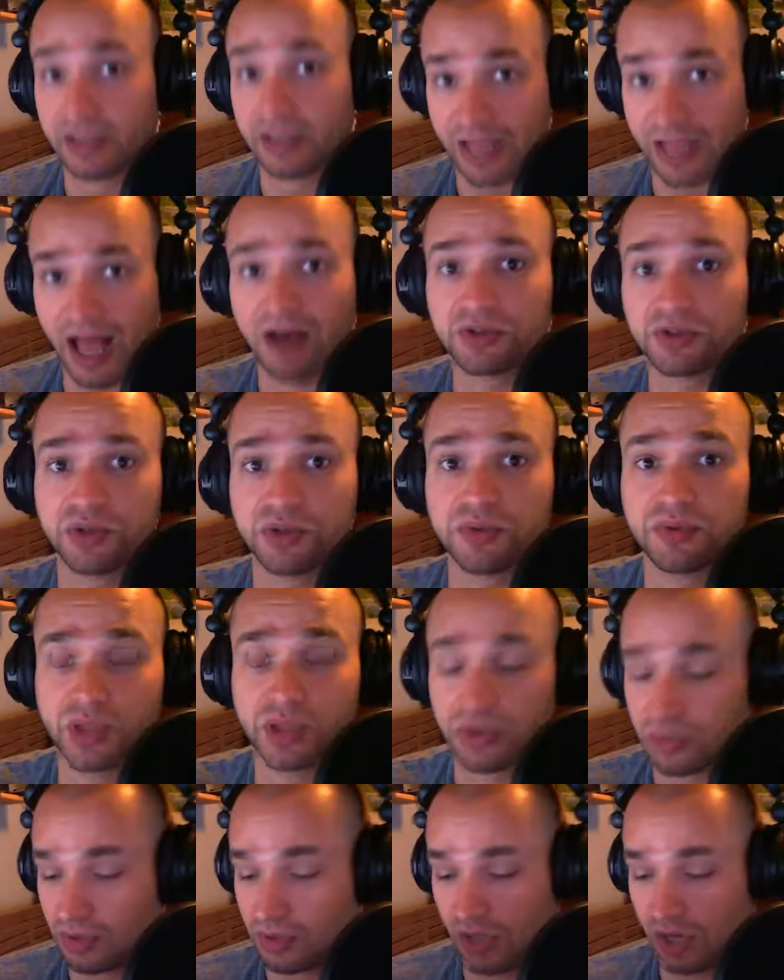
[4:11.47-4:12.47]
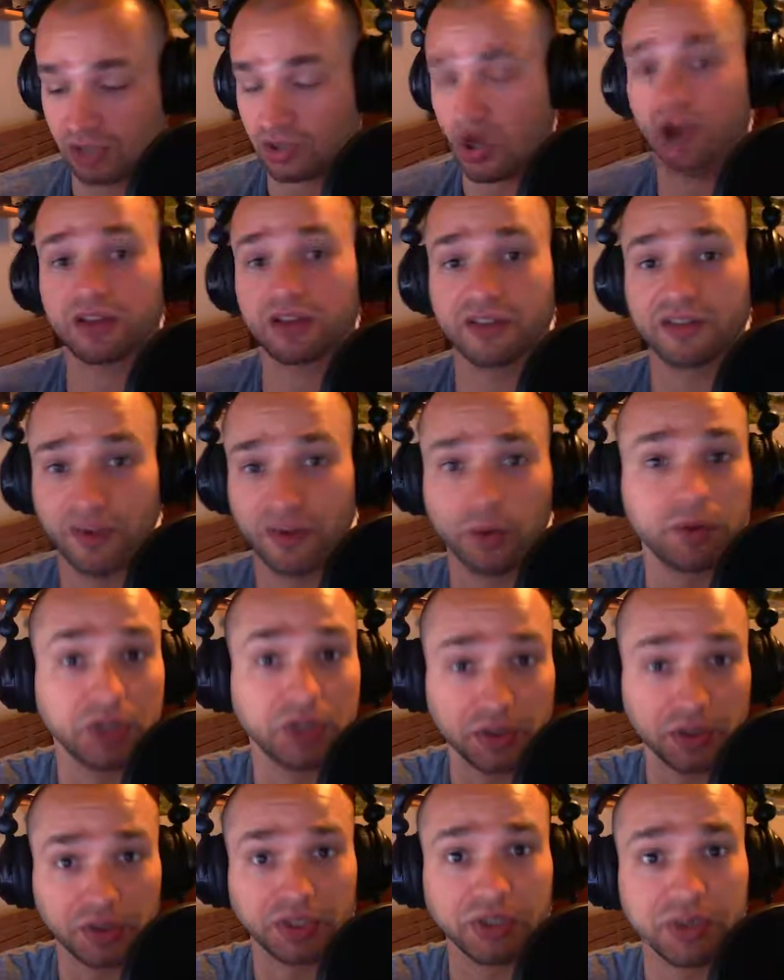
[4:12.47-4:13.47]
allows you to unlock the phone
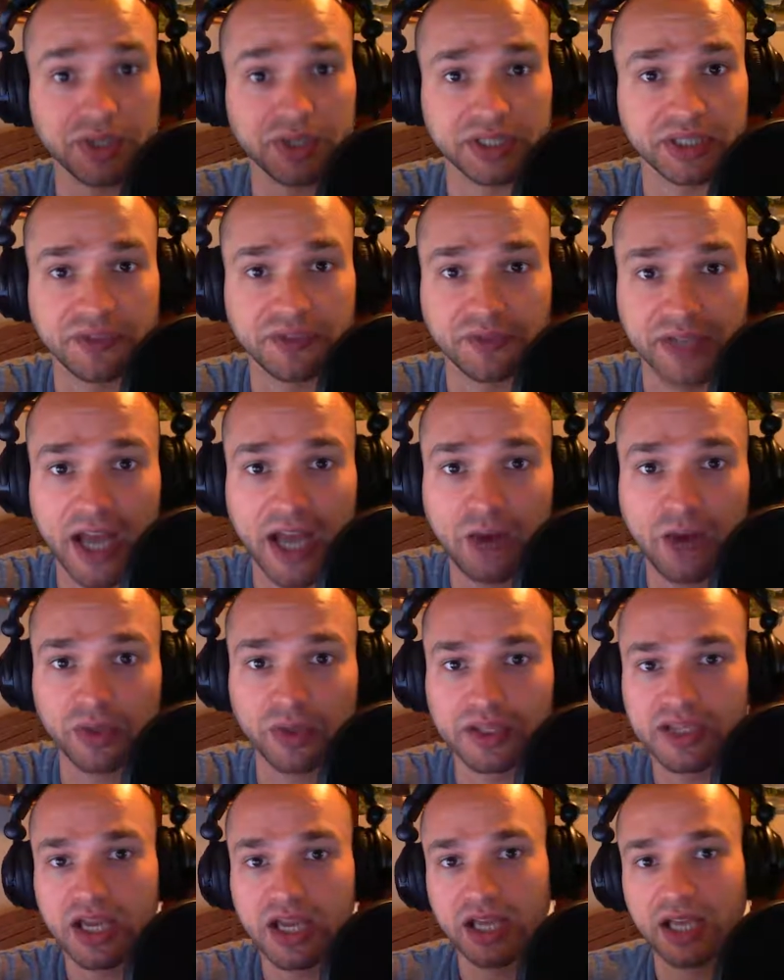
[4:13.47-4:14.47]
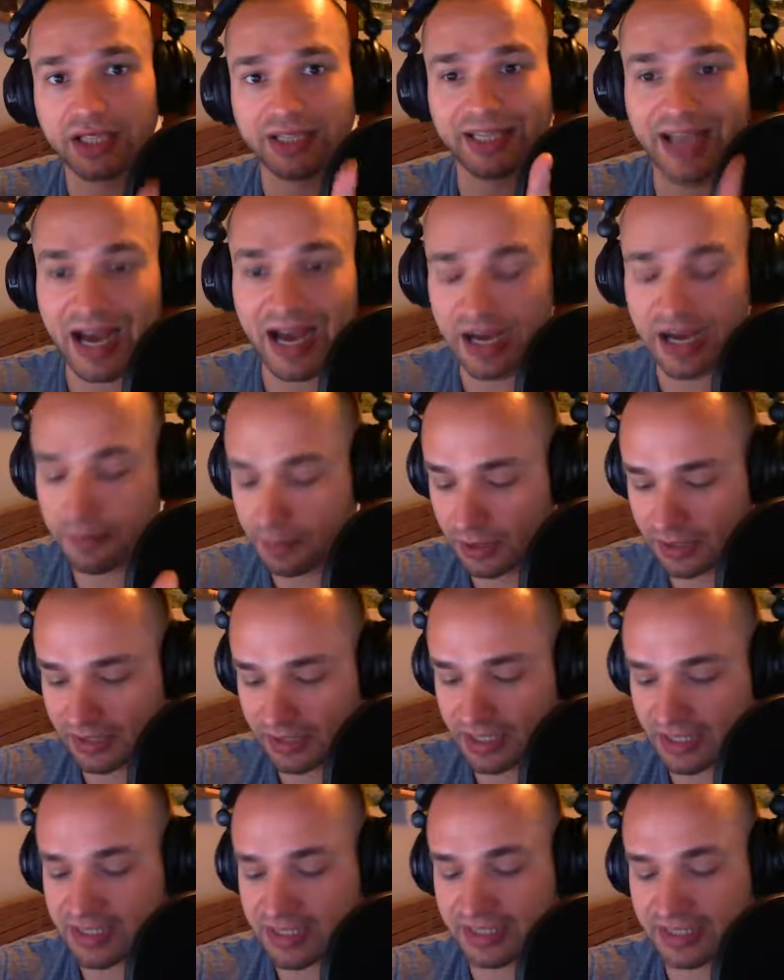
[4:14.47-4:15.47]
and you can use on different networks, you got to put
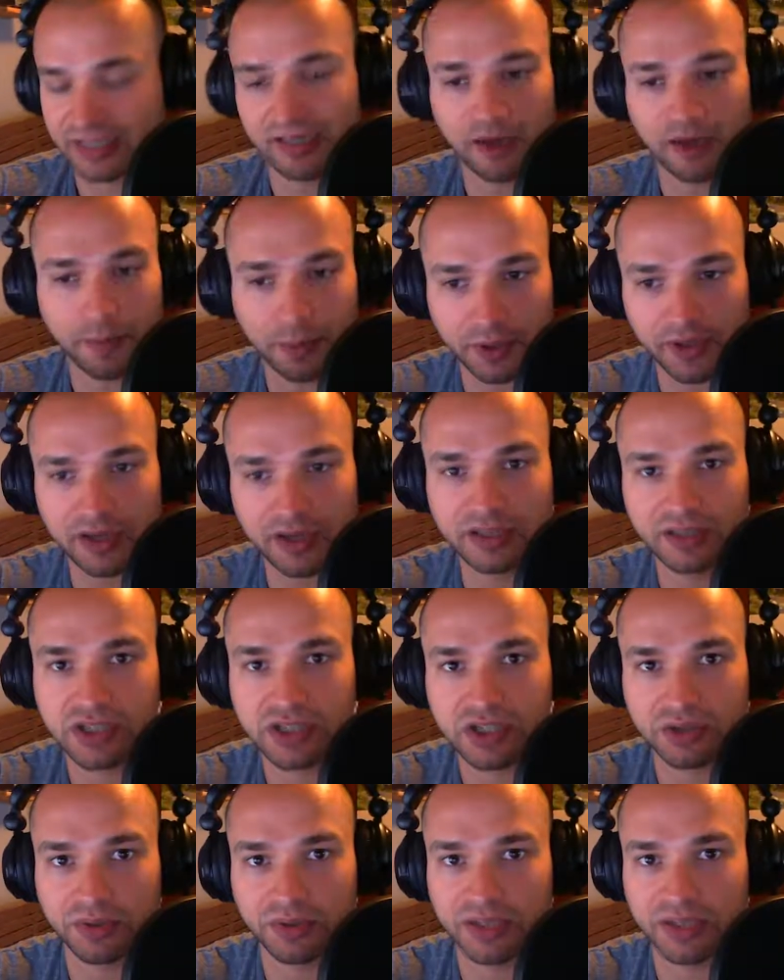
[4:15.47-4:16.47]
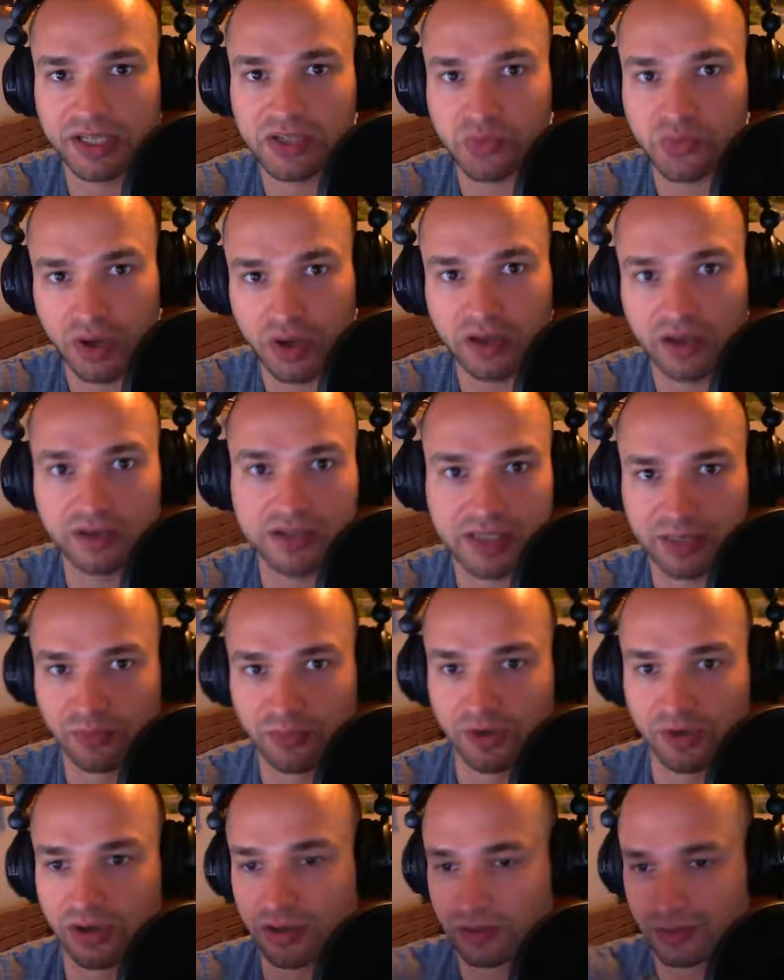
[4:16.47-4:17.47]
this in. And I'll put it in the screen as well,
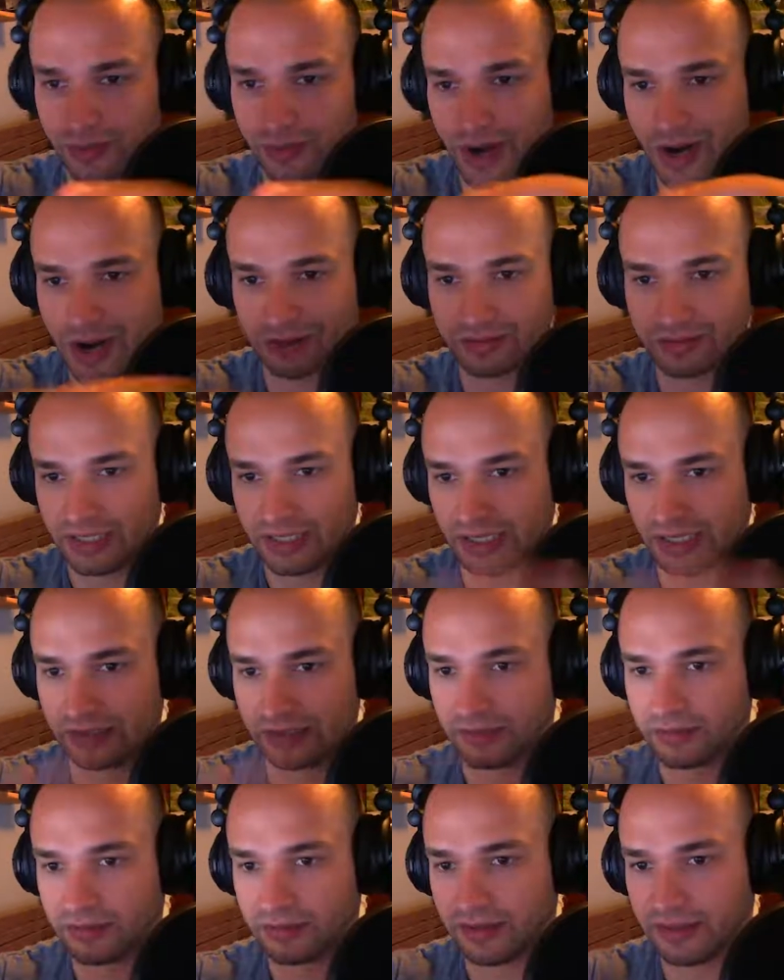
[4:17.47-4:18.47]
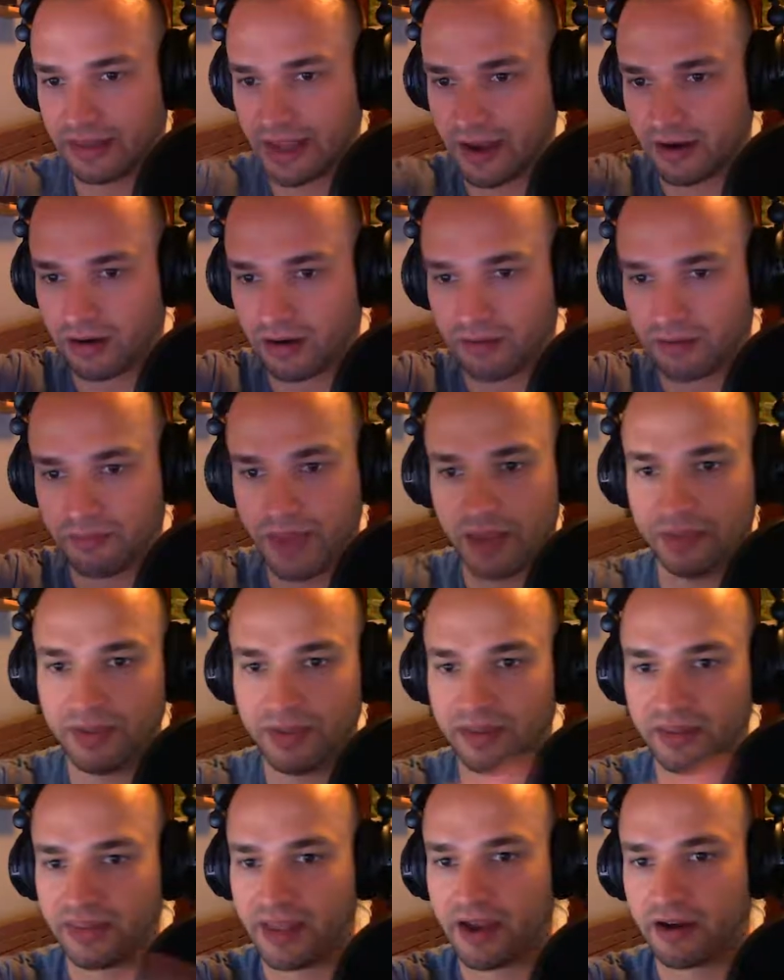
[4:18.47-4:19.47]
somewhere around here, there,
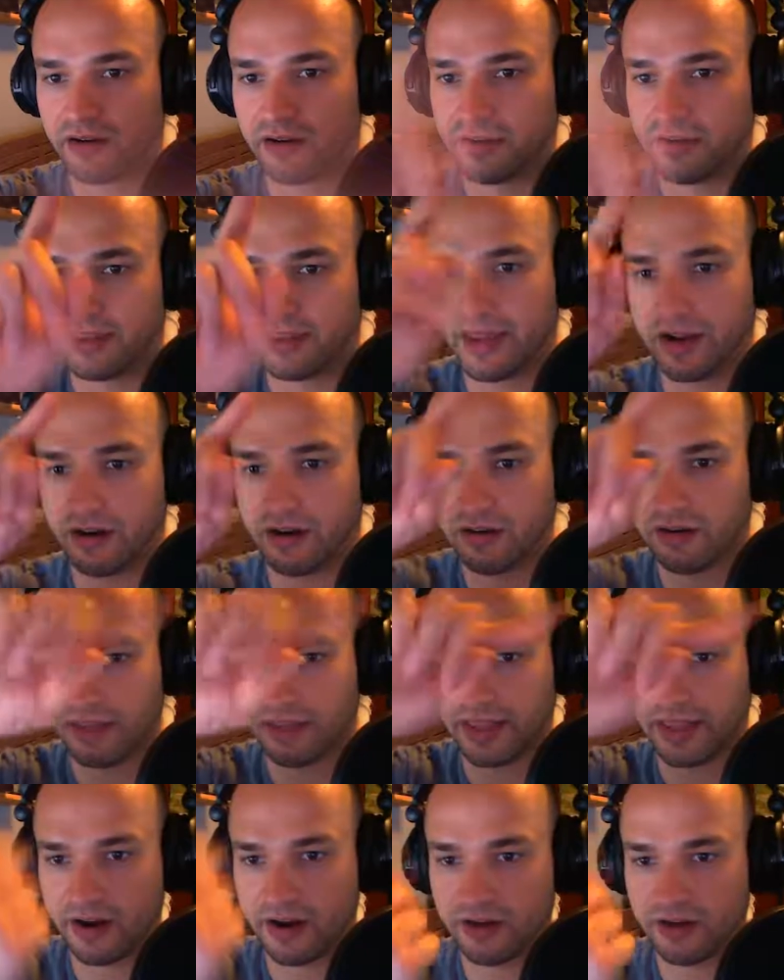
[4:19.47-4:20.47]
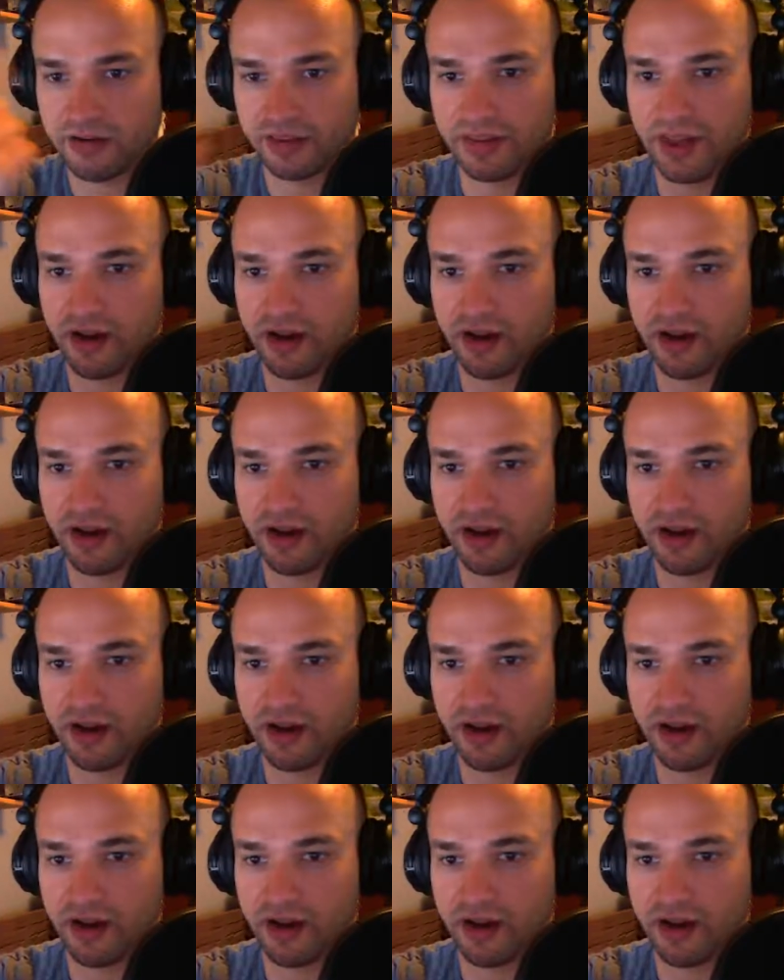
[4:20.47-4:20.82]
maybe there, here. You